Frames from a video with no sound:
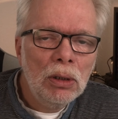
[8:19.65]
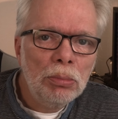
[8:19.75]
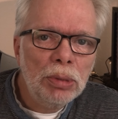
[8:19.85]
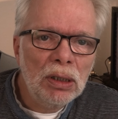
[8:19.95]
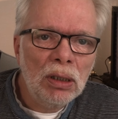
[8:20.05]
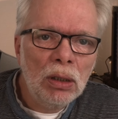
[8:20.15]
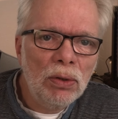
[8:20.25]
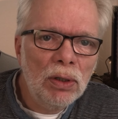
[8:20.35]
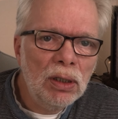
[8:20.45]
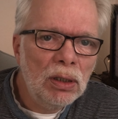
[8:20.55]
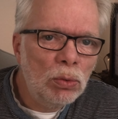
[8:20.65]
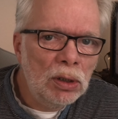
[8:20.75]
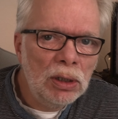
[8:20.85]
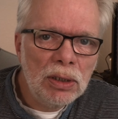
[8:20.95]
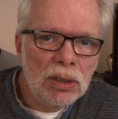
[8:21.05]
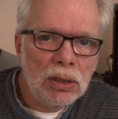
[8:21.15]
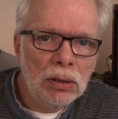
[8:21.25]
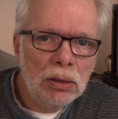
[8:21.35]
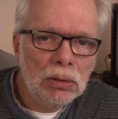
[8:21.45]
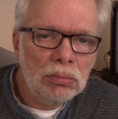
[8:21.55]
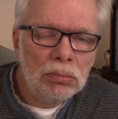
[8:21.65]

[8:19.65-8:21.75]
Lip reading: but now they released a